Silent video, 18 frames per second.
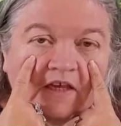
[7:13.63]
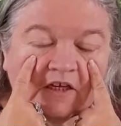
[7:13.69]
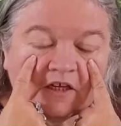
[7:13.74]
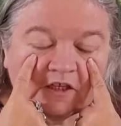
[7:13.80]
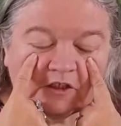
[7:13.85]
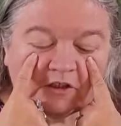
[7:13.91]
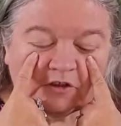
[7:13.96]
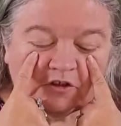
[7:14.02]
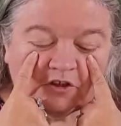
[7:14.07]

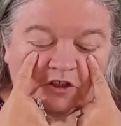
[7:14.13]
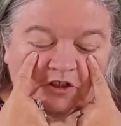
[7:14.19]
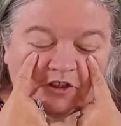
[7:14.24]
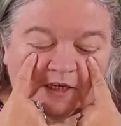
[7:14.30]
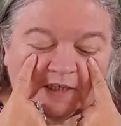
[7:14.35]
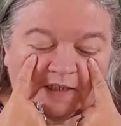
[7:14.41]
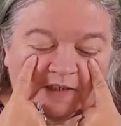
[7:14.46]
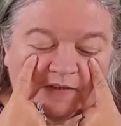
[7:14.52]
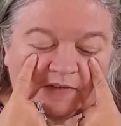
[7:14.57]
Close your
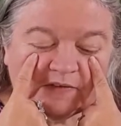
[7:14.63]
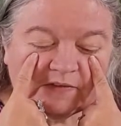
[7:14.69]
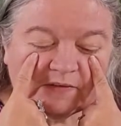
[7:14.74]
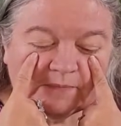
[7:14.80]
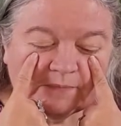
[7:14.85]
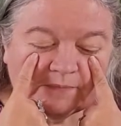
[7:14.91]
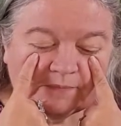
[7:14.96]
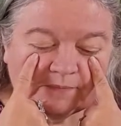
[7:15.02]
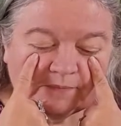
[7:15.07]
eyes
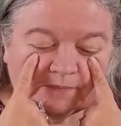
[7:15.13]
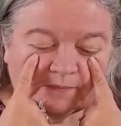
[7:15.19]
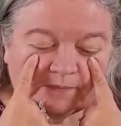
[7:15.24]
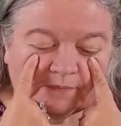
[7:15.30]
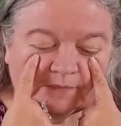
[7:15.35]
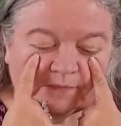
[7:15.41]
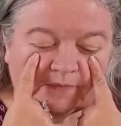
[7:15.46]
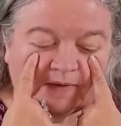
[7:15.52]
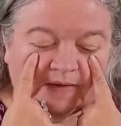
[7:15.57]

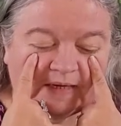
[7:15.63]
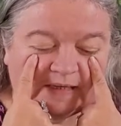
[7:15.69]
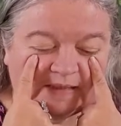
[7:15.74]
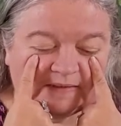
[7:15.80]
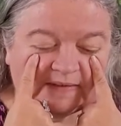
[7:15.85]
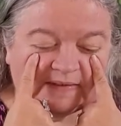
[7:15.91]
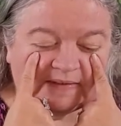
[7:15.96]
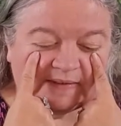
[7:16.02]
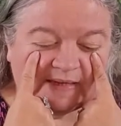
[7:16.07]

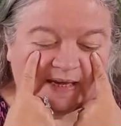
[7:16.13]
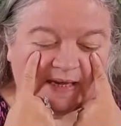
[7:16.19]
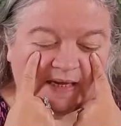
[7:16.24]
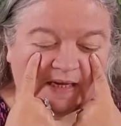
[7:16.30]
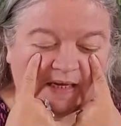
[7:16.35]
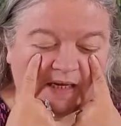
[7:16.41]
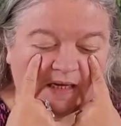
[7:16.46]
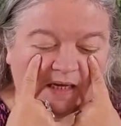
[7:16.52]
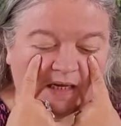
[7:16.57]
and
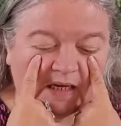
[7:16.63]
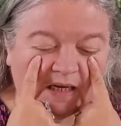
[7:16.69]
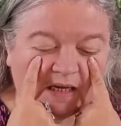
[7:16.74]
say,